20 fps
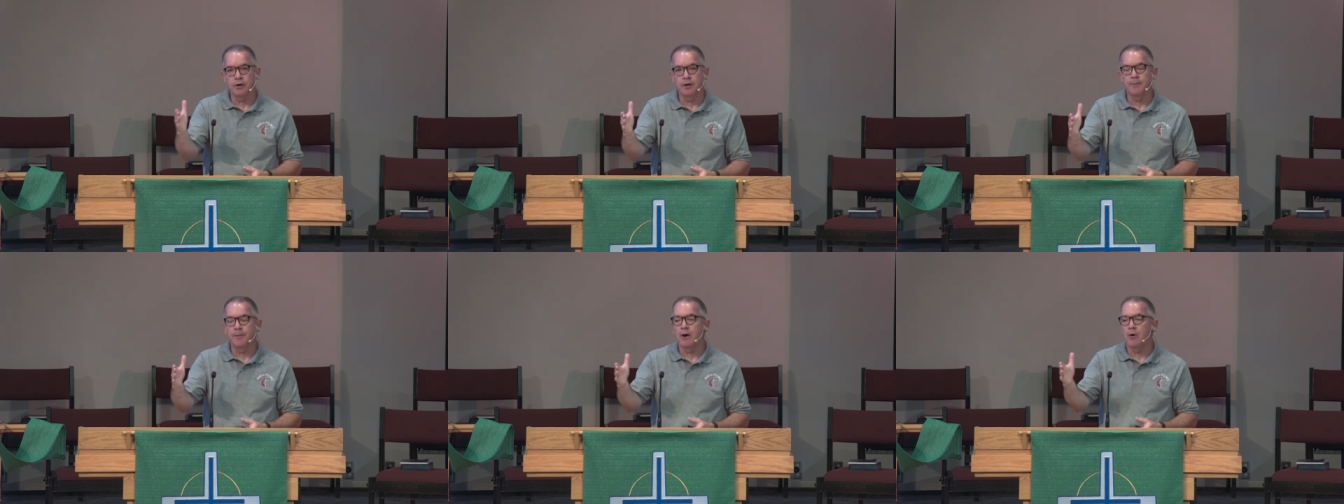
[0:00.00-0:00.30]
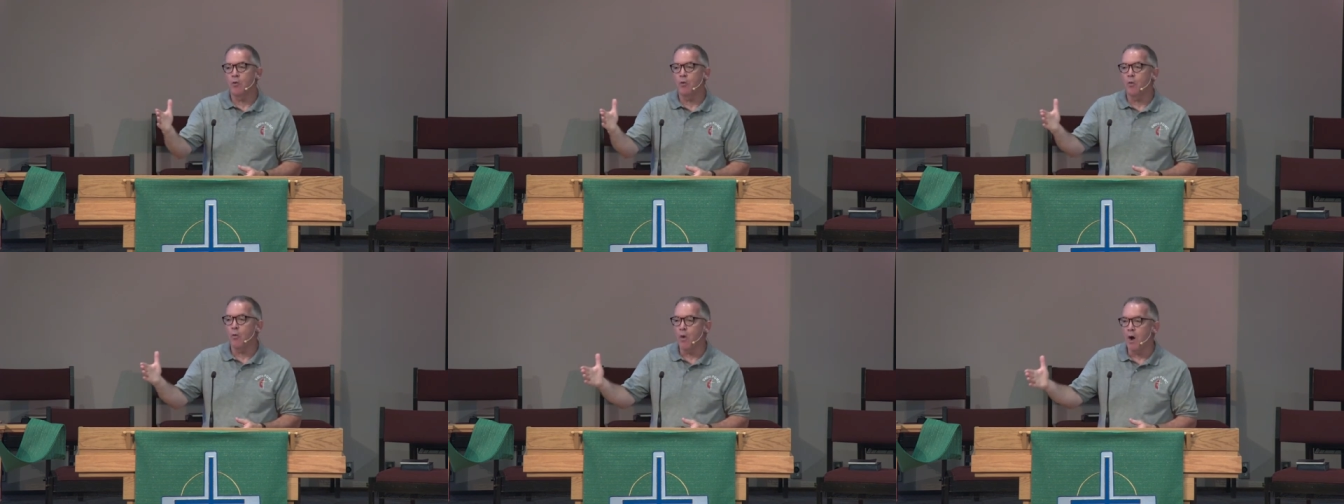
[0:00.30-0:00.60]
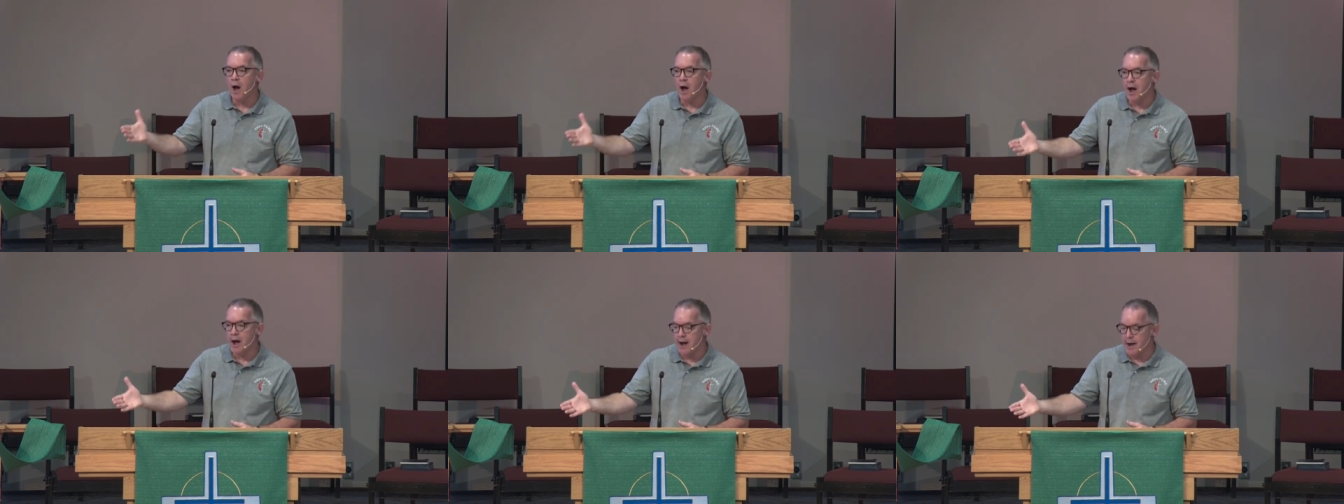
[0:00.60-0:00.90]
about
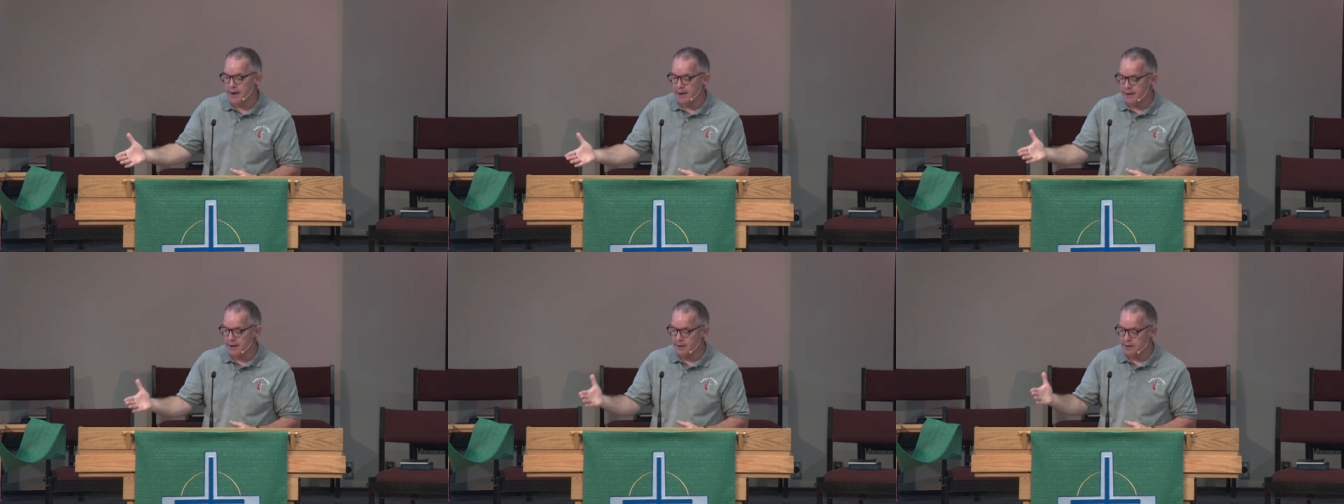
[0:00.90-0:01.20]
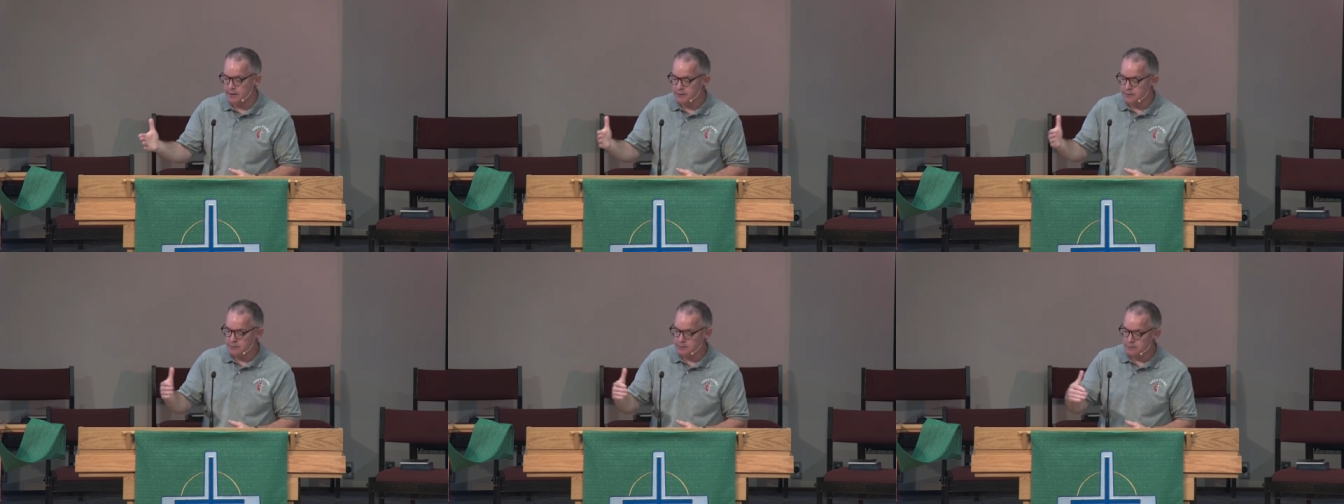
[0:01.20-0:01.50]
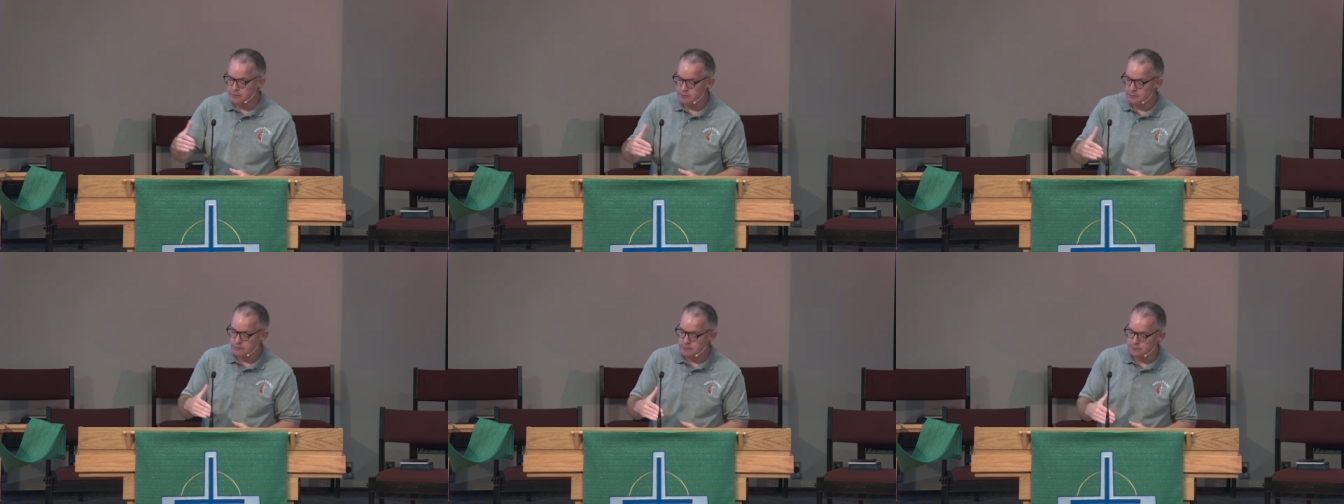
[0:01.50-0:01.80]
why
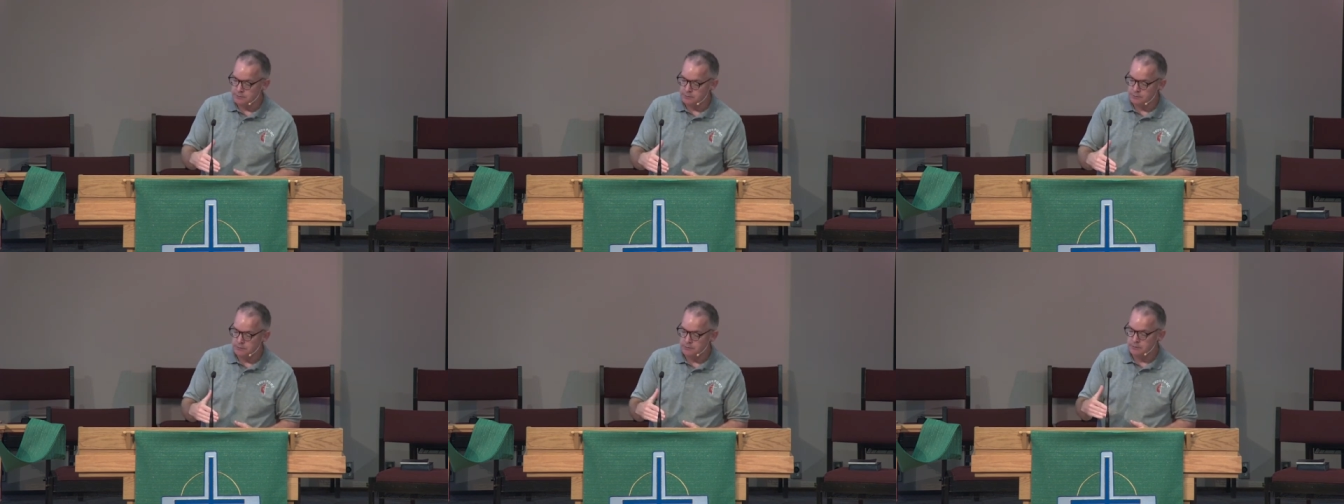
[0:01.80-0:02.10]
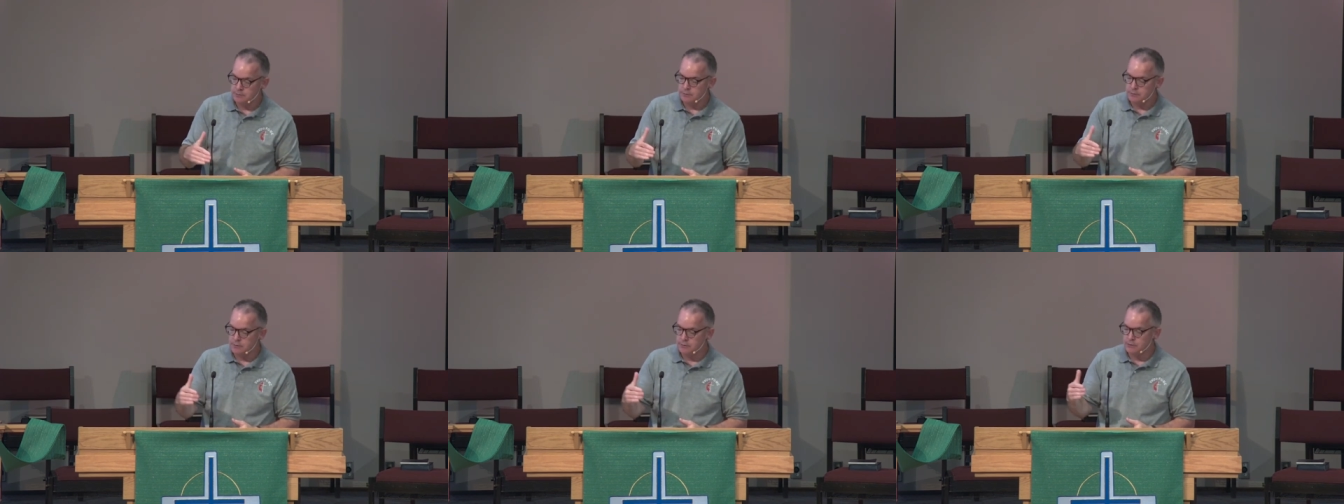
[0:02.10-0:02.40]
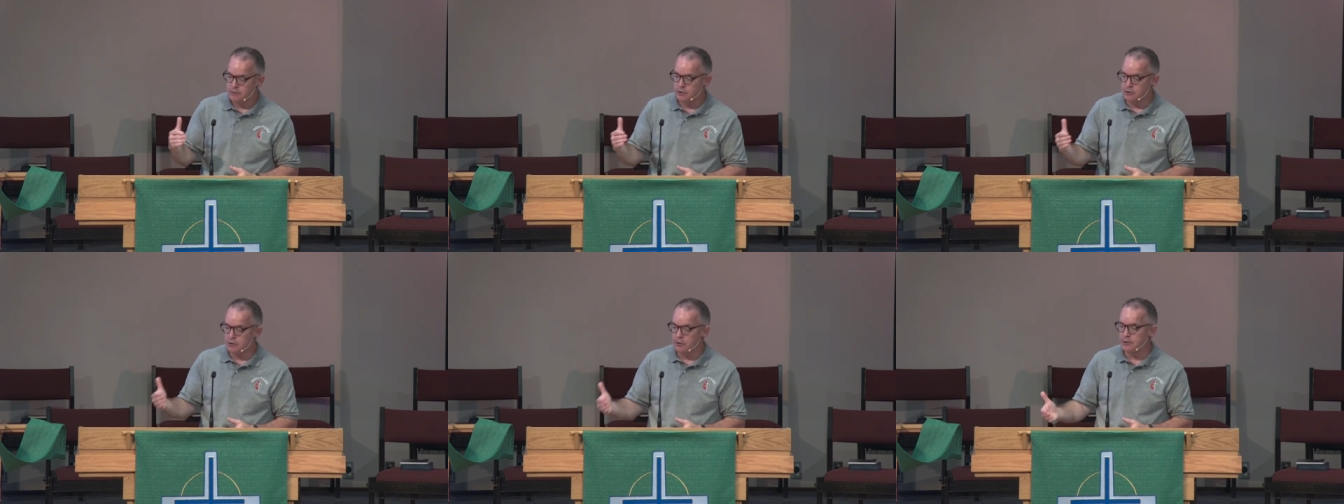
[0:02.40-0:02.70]

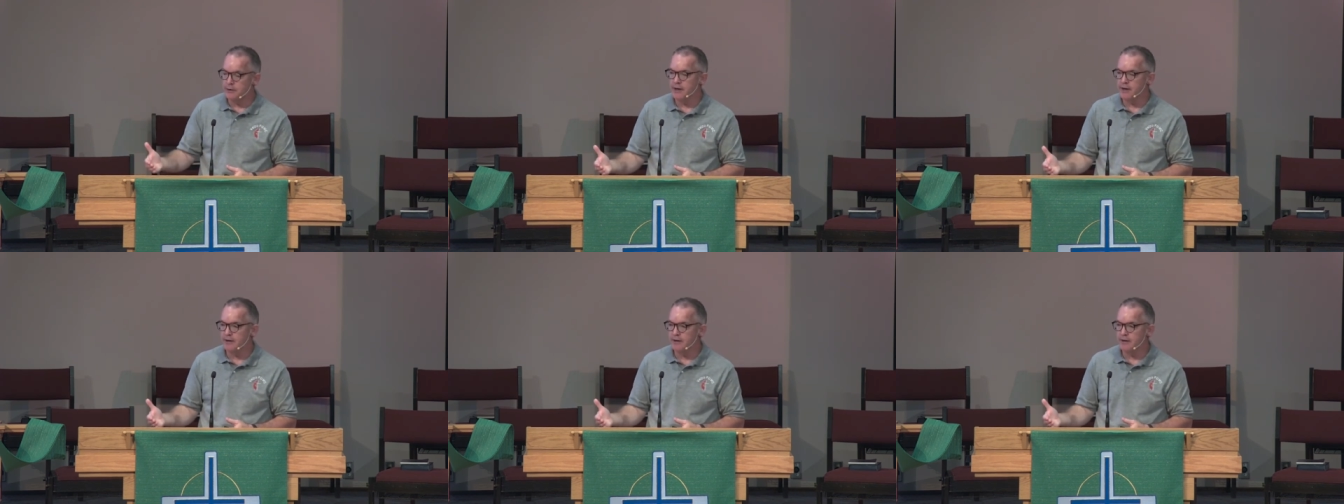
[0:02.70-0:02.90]
you don't have